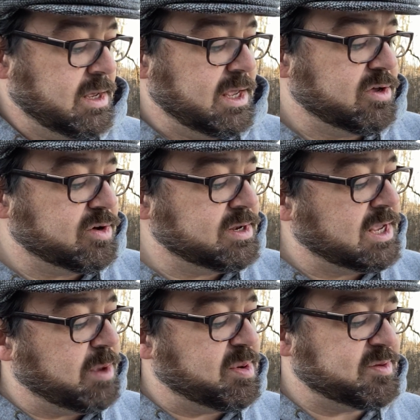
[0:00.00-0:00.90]
He couldn't
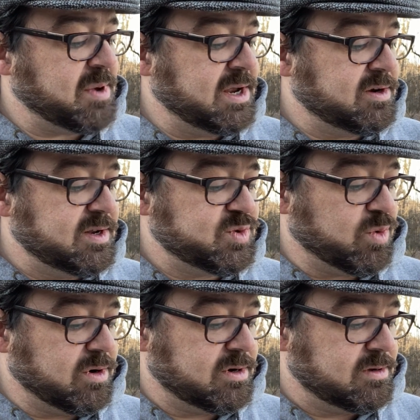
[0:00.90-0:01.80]
keep his mind on his
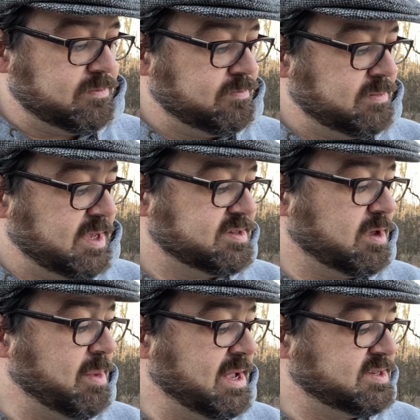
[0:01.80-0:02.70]
work. His
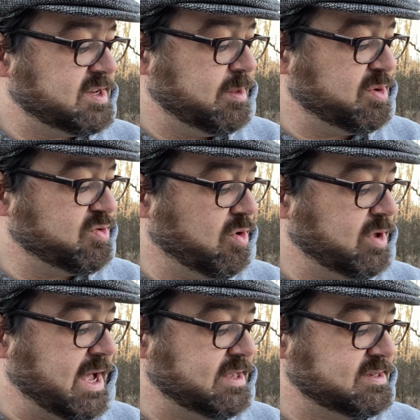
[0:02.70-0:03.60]
commands to the patrol
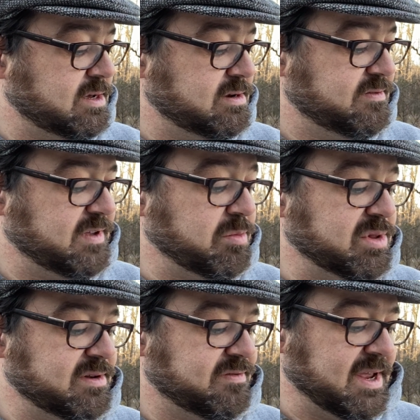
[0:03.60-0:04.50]
cats sounded feeble
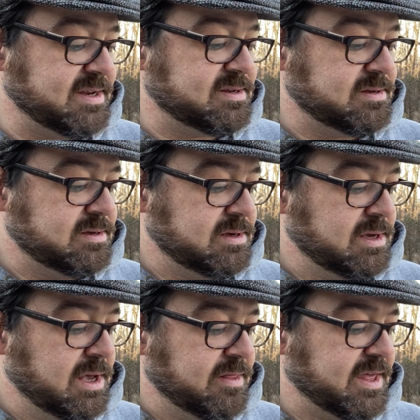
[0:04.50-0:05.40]
and faint.
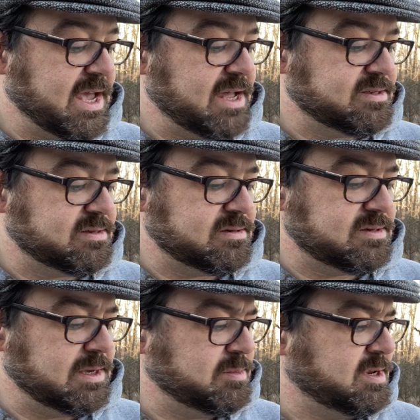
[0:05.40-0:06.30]
The cats
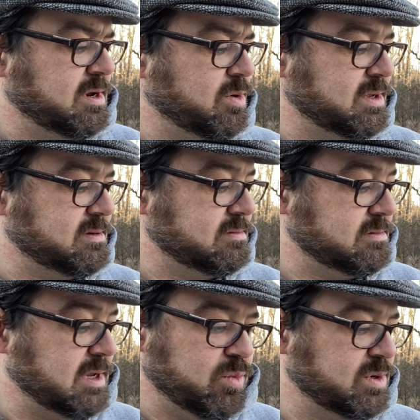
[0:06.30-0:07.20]
seemed to know it
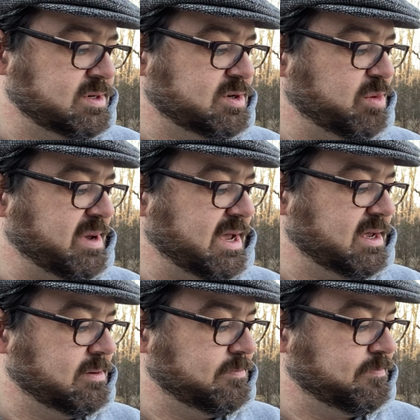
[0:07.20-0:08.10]
and wouldn't
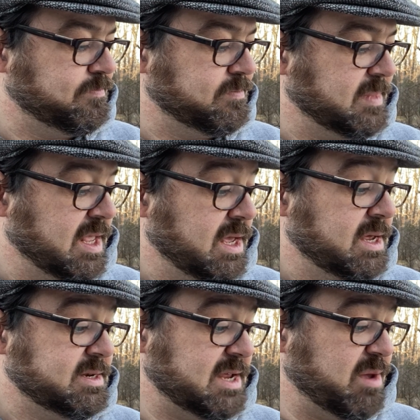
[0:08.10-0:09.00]
obey.
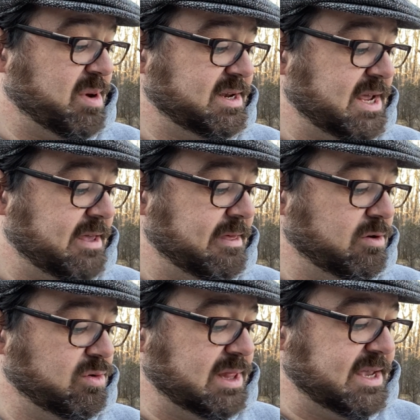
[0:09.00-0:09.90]
Day by day they
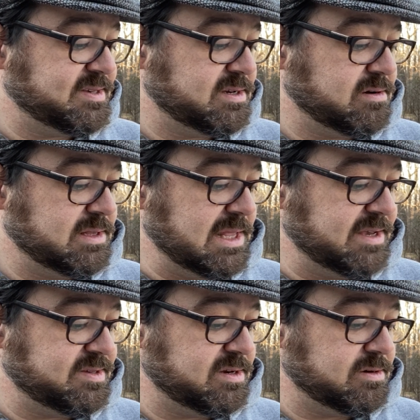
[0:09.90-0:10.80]
grew lazier and
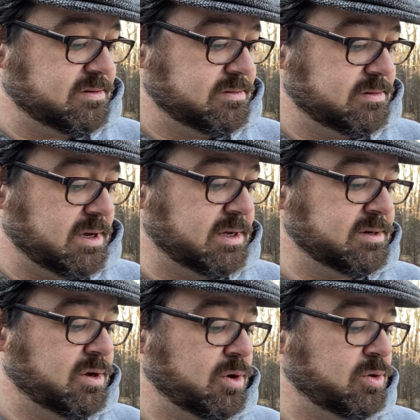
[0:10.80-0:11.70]
lazier.
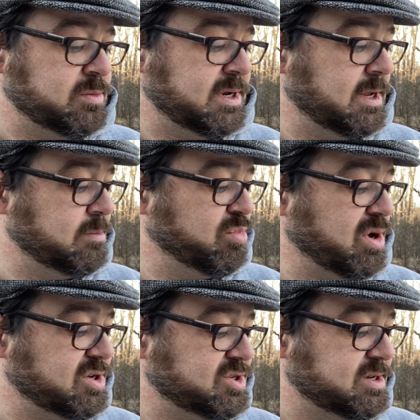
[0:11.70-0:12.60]
Uncombed and
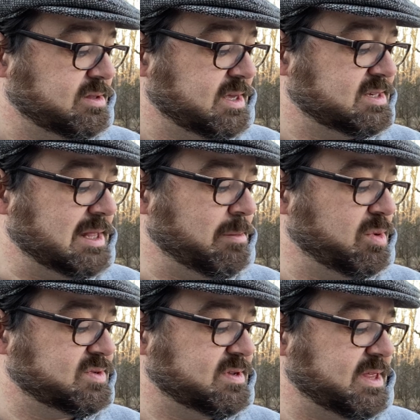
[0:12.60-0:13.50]
unbrushed, they slept
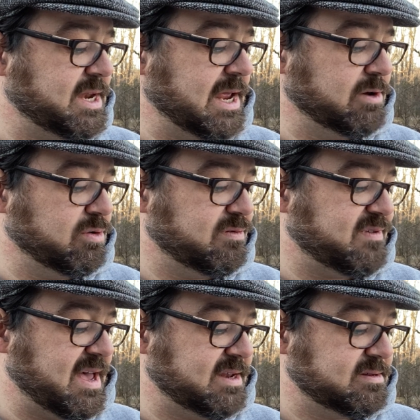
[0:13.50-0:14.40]
most of the day and grew
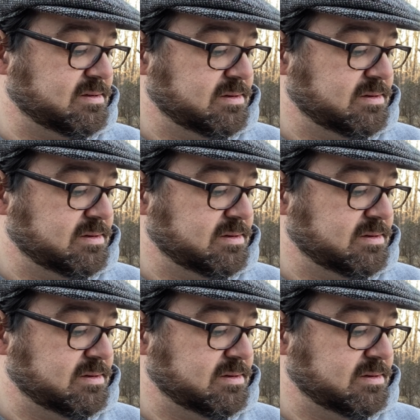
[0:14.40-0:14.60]
fat.